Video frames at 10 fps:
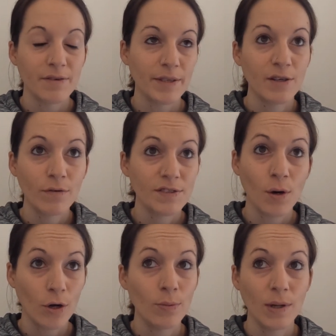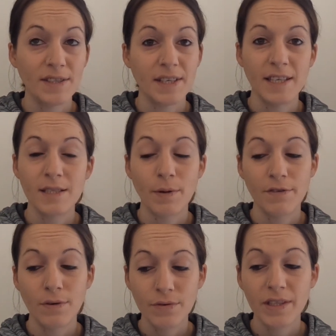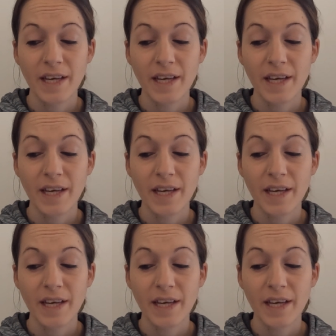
I mean, COVID's horrible as it is, but if you're really